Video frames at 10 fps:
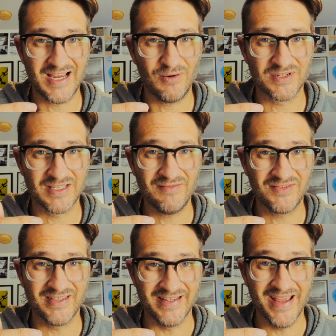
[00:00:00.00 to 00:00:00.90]
hours left
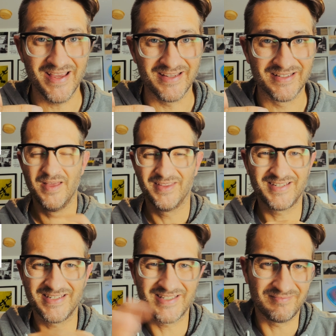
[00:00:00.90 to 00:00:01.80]
in the day. This
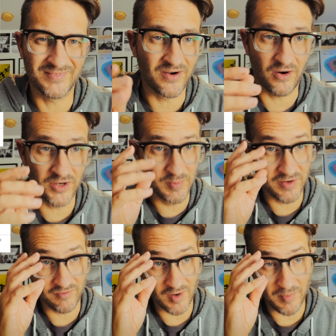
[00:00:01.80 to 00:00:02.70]
isn't an
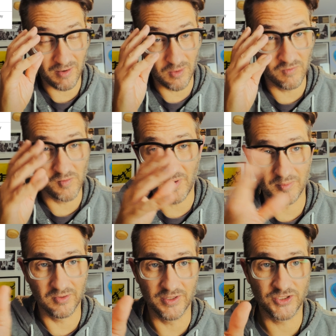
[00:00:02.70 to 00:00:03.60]
argument about
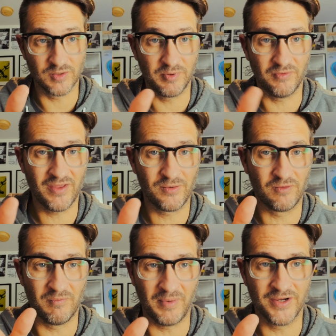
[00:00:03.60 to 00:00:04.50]
overpopulation, but rather a
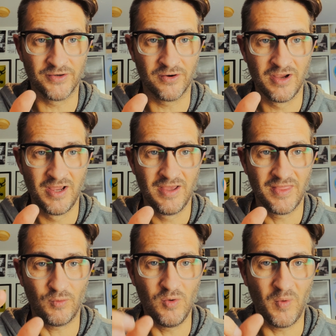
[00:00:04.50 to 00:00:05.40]
reminder
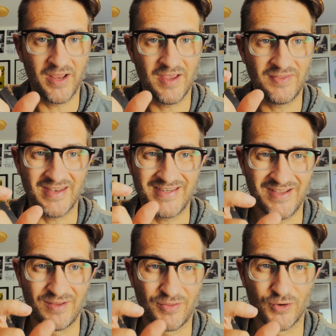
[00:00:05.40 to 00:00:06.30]
that we want to hit that
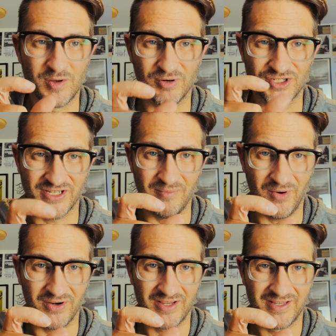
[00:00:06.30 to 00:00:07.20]
10 to 30%
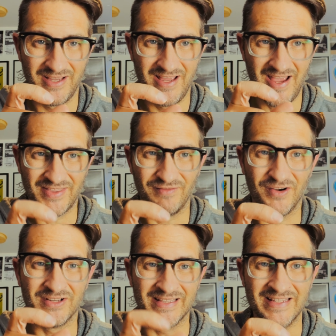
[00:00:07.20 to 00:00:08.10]
mark. At the
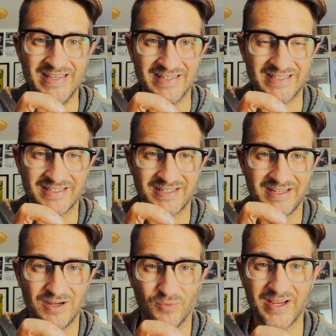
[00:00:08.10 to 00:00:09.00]
very least,
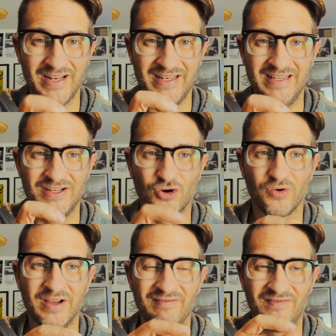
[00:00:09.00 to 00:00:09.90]
we're going to need to
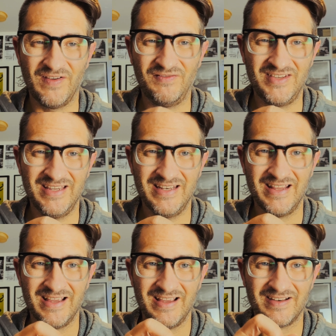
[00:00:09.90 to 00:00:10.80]
create 15
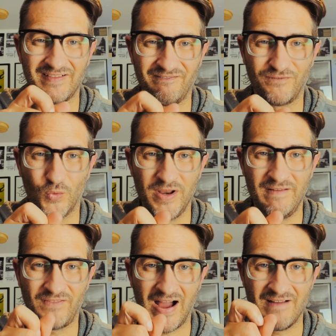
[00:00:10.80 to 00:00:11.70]
to
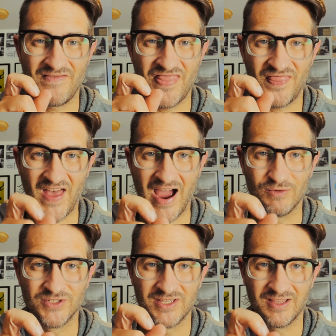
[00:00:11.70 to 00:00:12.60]

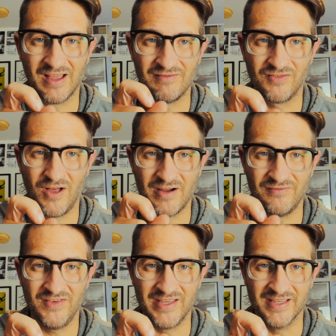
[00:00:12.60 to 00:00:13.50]
45,000
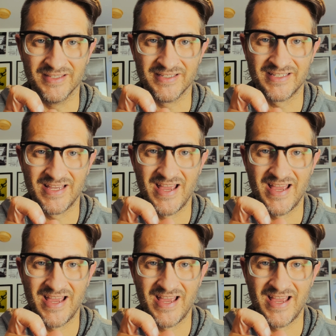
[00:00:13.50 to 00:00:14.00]
lifelong vegans